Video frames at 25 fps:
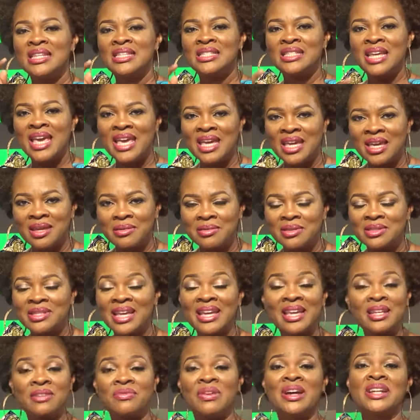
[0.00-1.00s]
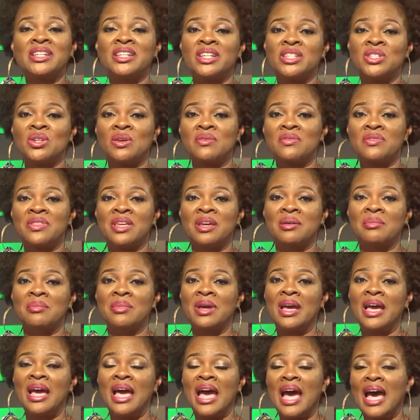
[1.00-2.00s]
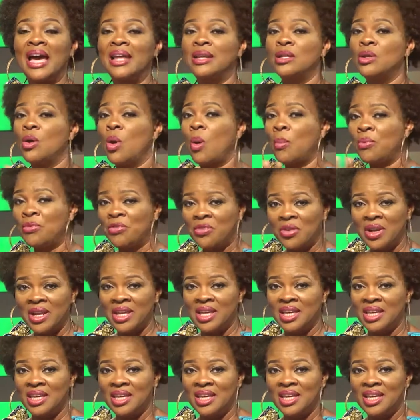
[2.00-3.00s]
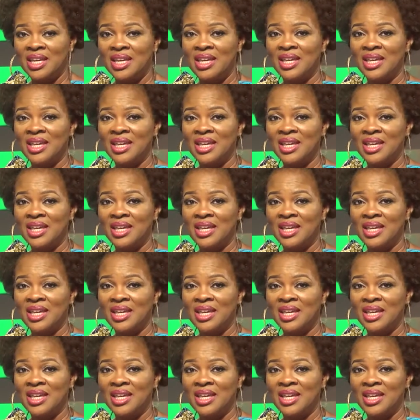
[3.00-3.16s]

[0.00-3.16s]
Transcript: Take advantage of them, and hopefully